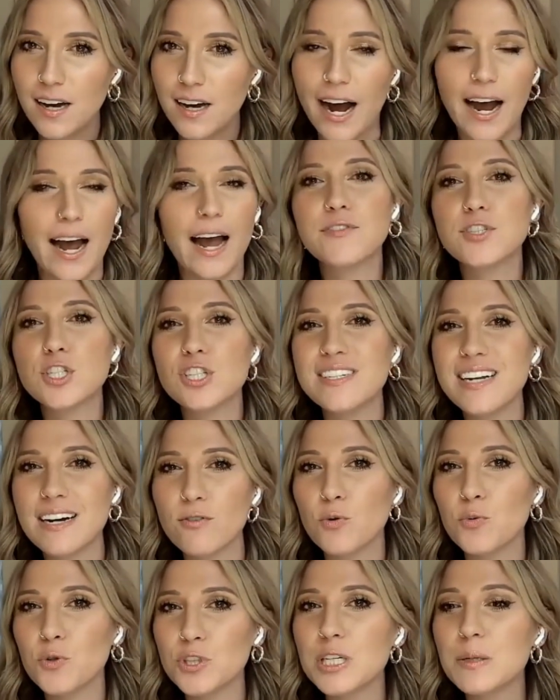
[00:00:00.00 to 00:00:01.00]
I've just
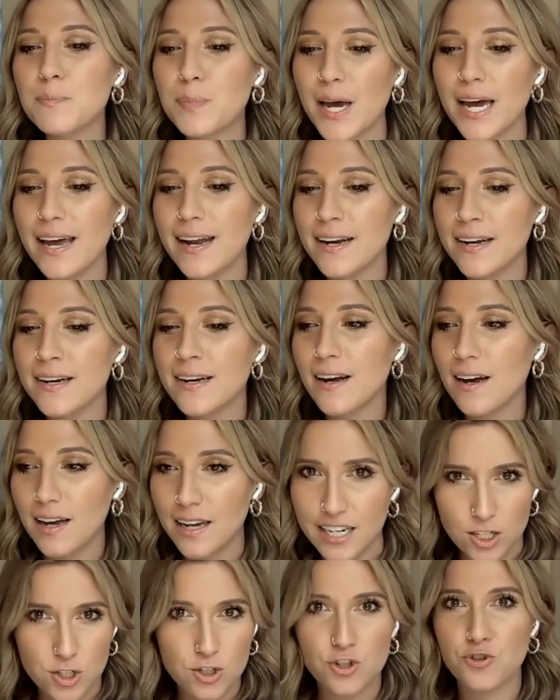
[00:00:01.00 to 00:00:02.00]
never really been
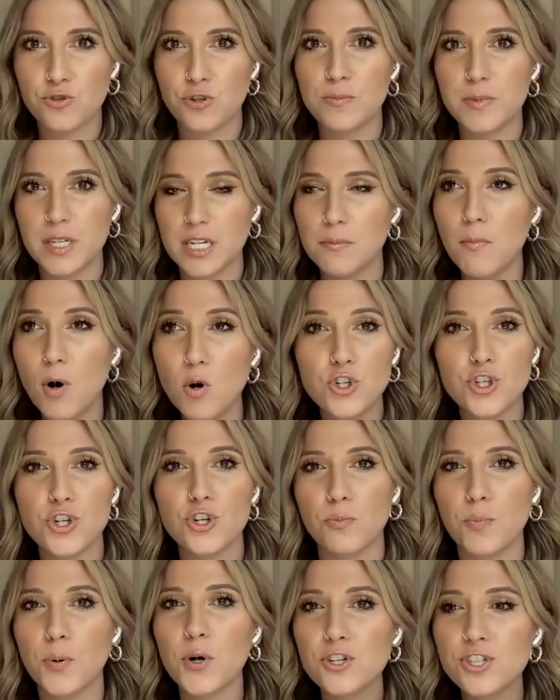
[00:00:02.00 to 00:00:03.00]
an extremely
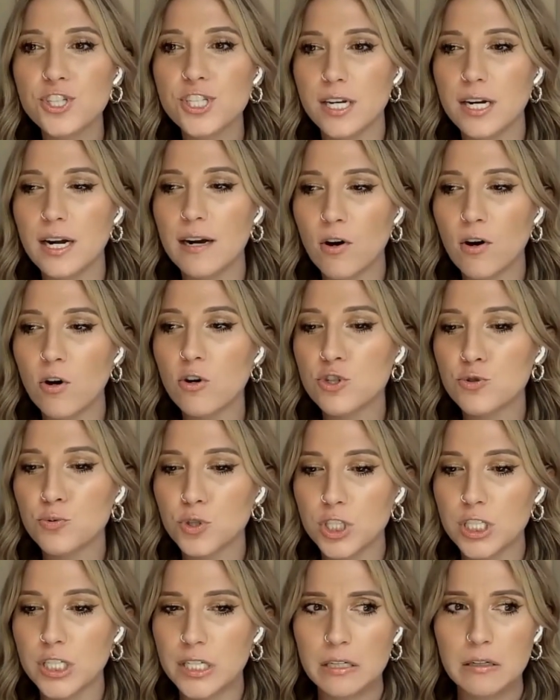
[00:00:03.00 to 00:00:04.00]
emotional person. I've always
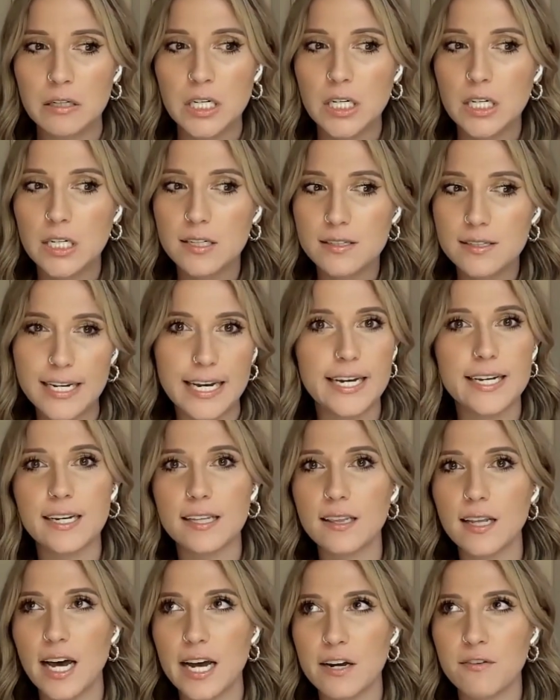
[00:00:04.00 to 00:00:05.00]
really
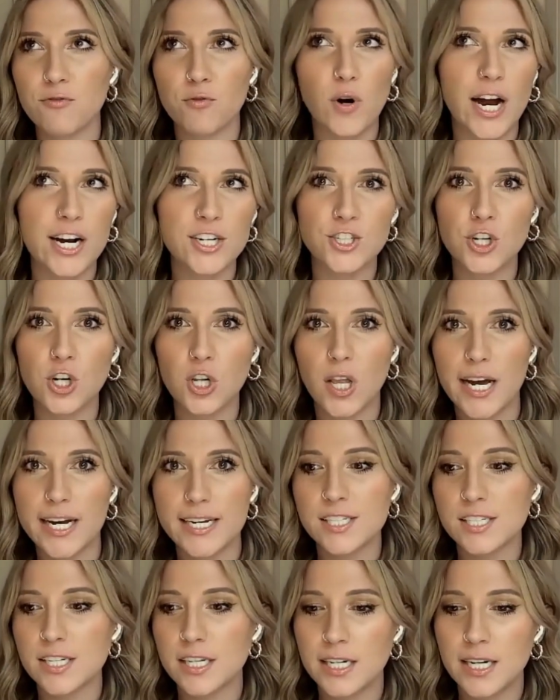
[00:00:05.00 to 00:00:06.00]
taken life,
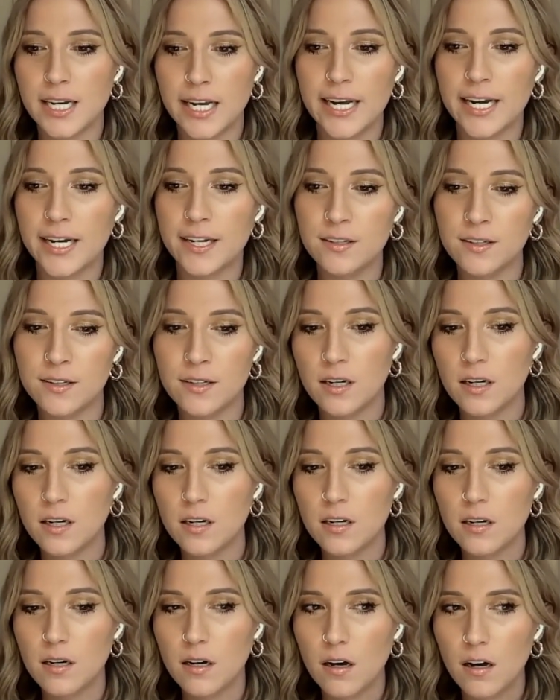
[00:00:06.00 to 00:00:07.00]
rationalized it. And,
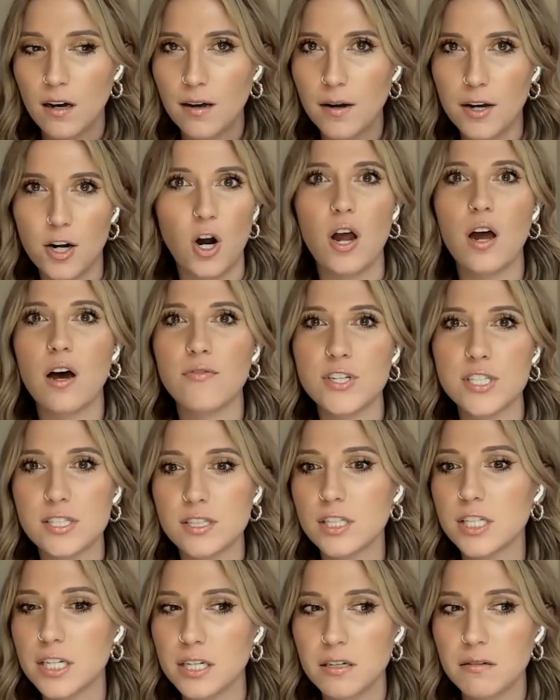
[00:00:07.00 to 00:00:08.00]
you know, I
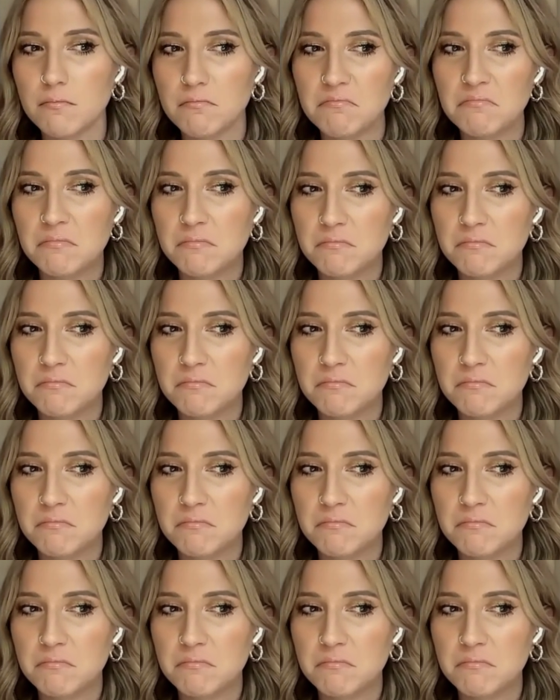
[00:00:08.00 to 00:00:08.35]
obviously